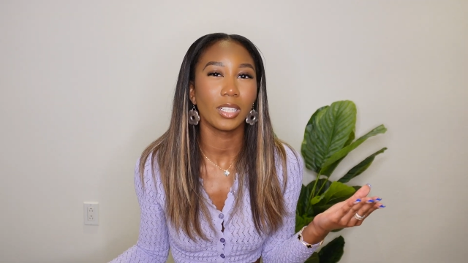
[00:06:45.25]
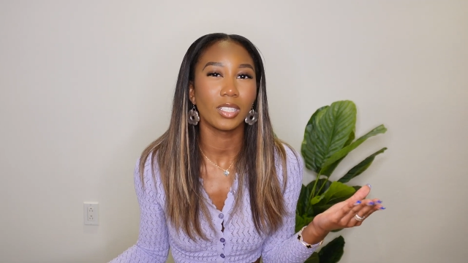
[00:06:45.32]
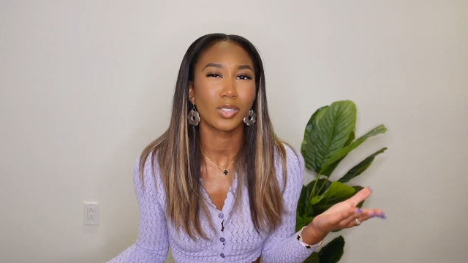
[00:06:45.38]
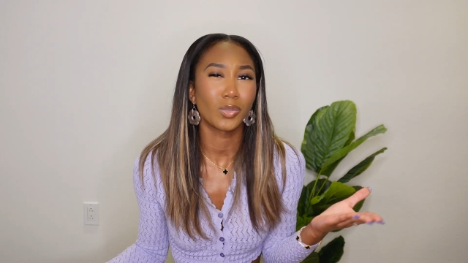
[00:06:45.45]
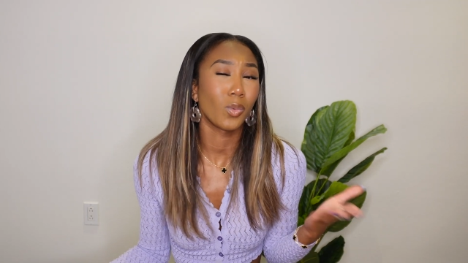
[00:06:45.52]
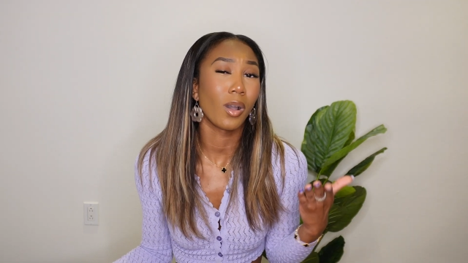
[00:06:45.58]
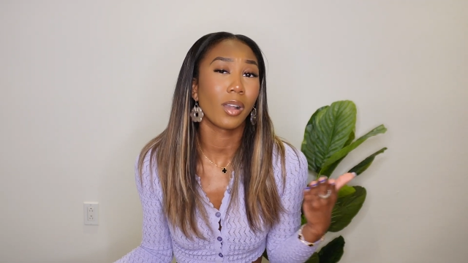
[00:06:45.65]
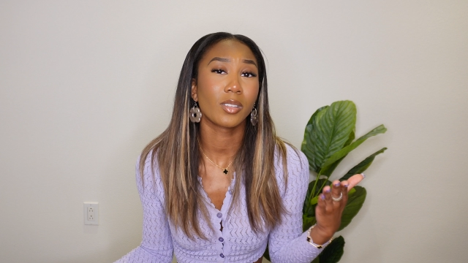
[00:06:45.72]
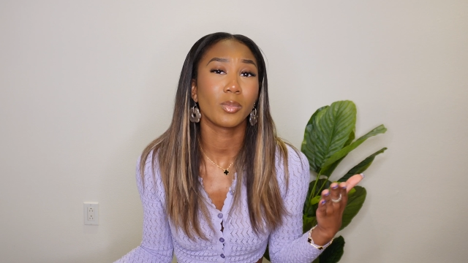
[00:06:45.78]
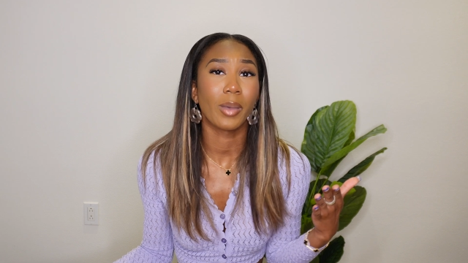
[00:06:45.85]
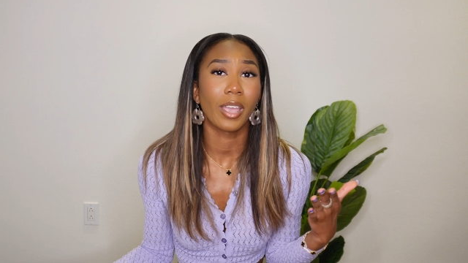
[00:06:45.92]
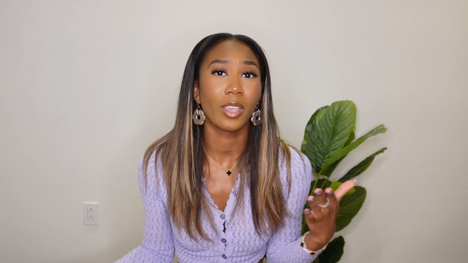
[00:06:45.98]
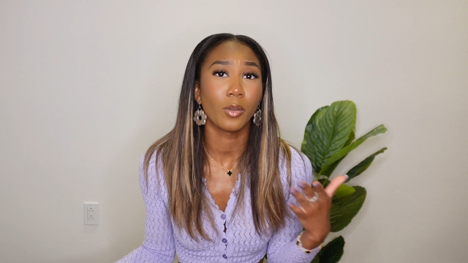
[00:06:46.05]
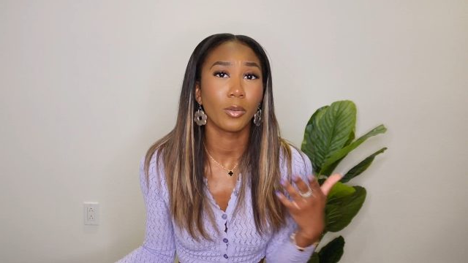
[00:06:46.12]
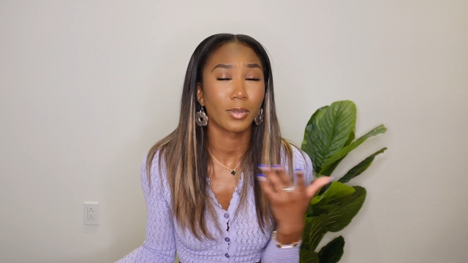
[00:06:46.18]
just walks by
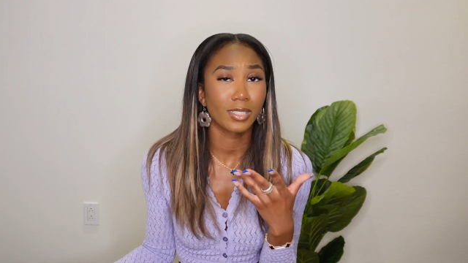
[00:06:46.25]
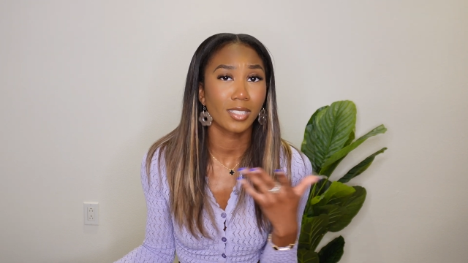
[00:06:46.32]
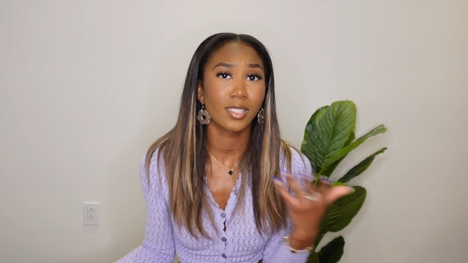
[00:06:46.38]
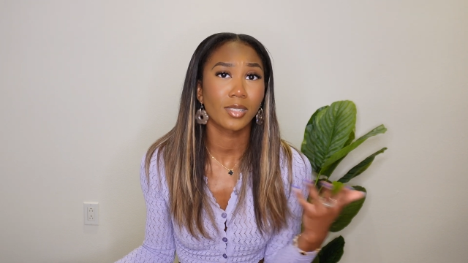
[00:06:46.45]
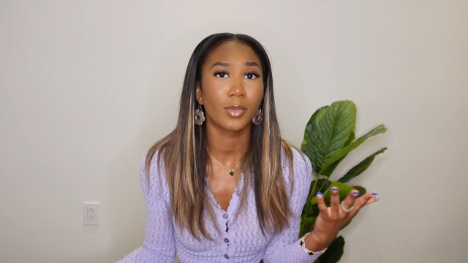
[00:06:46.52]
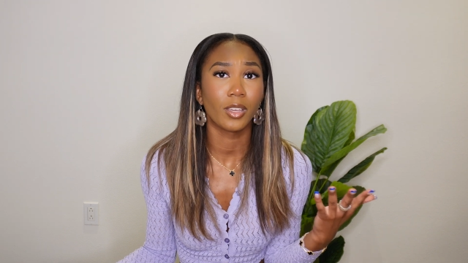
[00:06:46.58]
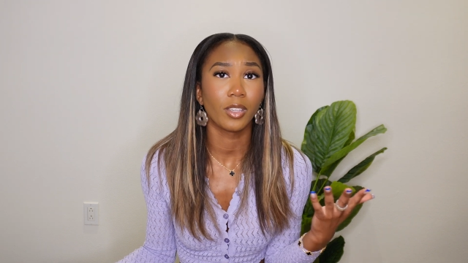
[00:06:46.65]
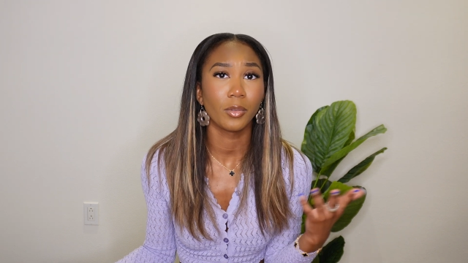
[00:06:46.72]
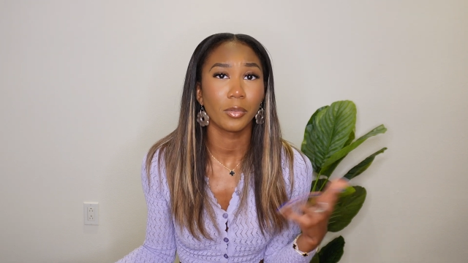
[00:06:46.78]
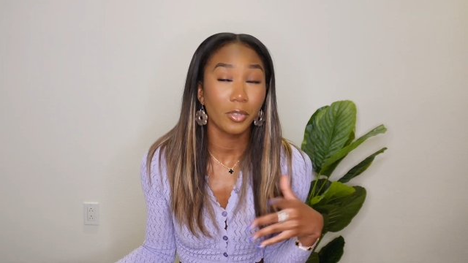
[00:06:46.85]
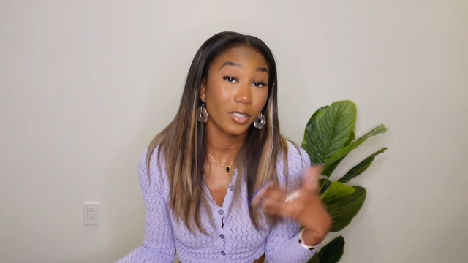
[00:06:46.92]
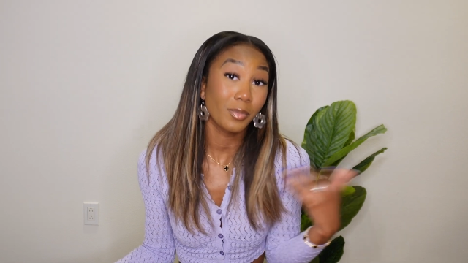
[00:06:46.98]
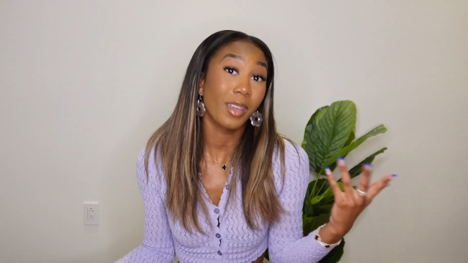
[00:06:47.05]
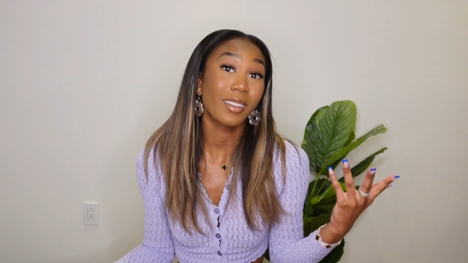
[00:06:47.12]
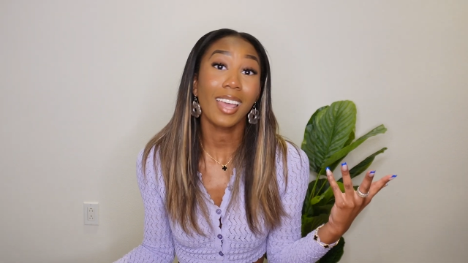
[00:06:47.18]
you and wants to smell you. You
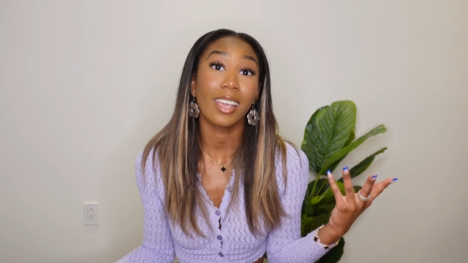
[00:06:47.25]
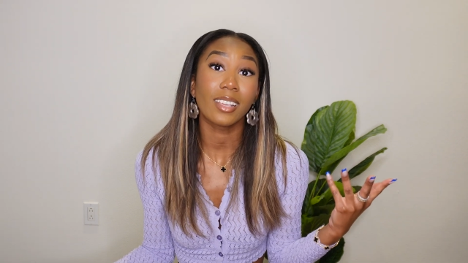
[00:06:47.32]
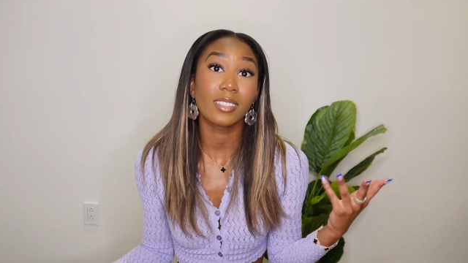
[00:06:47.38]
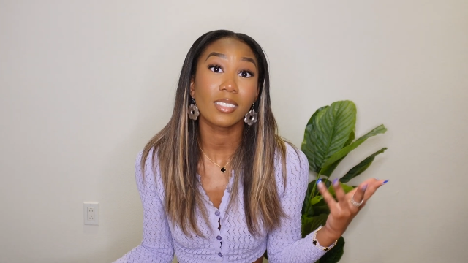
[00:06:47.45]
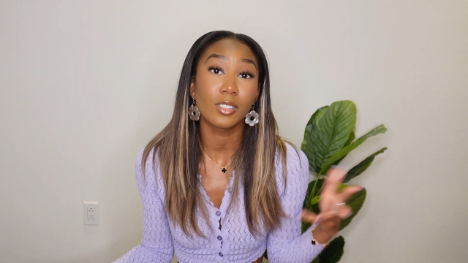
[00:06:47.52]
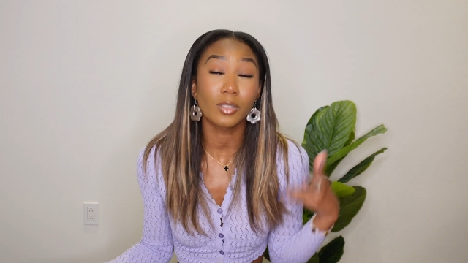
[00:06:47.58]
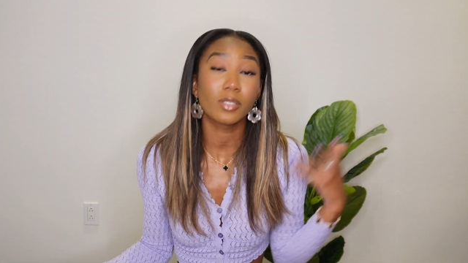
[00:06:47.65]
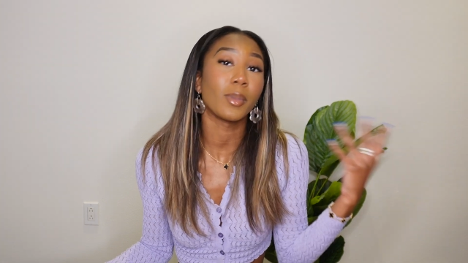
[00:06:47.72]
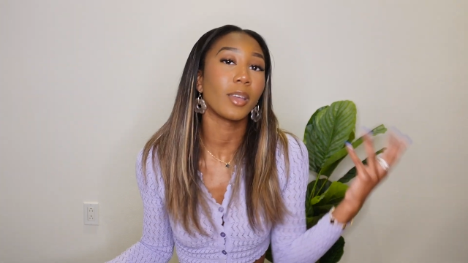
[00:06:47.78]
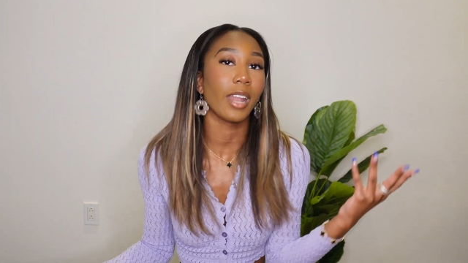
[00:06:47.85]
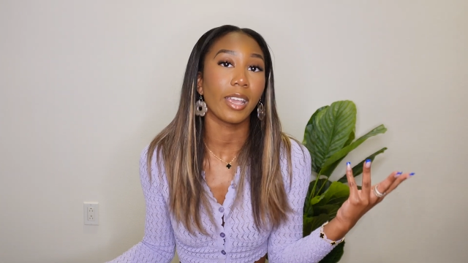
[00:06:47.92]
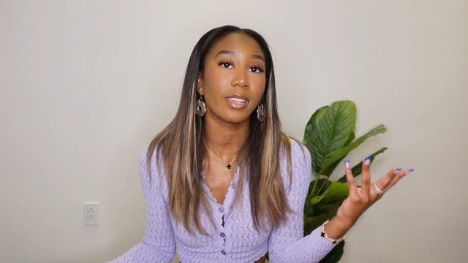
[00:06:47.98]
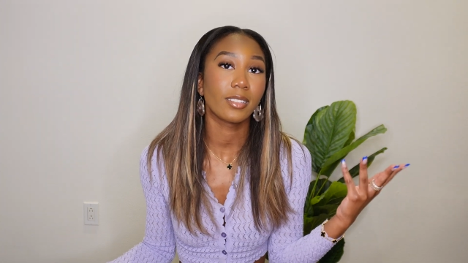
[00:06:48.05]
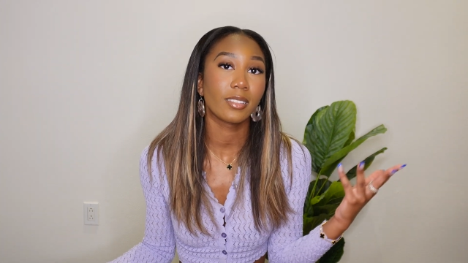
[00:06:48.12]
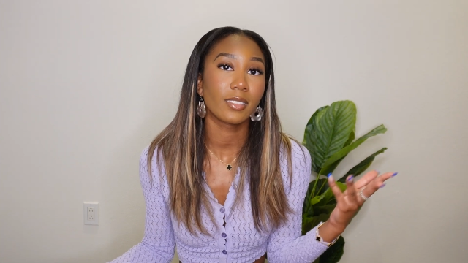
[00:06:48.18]
smell nice. You smell
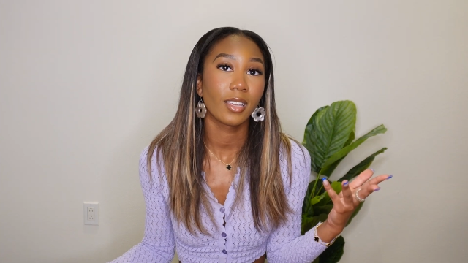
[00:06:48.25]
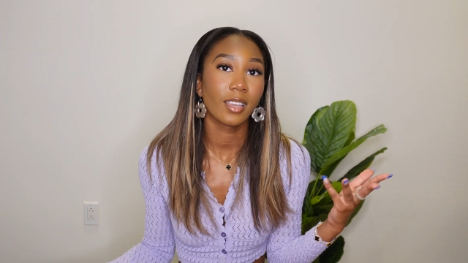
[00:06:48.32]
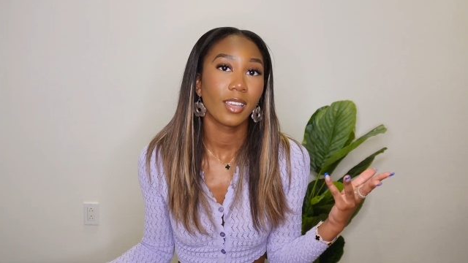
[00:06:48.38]
nice.